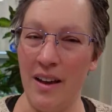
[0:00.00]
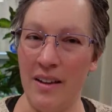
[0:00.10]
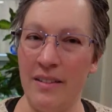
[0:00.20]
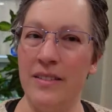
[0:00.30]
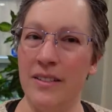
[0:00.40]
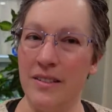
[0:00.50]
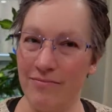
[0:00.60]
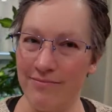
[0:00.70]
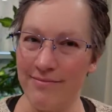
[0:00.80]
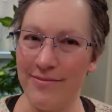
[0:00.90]
And just
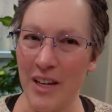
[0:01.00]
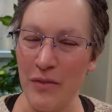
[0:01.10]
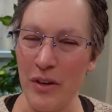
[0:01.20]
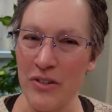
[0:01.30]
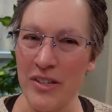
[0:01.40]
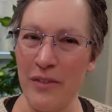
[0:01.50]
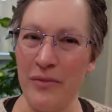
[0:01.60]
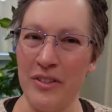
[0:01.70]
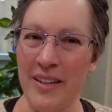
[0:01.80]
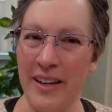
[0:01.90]
give yourself a
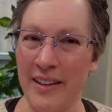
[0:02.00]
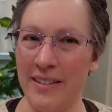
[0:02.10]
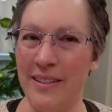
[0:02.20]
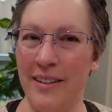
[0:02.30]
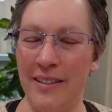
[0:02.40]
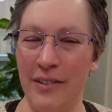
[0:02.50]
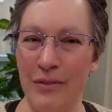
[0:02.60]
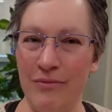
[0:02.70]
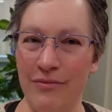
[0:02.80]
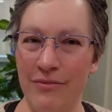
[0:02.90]
second to
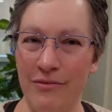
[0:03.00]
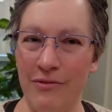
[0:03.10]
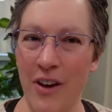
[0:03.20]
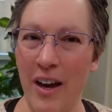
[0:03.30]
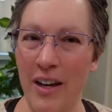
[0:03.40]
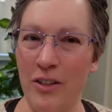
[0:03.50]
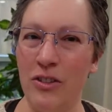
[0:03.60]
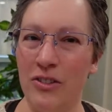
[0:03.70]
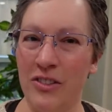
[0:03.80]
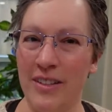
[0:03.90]
find
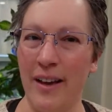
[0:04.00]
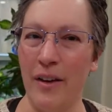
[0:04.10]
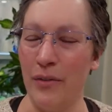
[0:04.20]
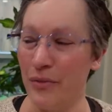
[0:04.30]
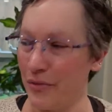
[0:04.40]
yourself.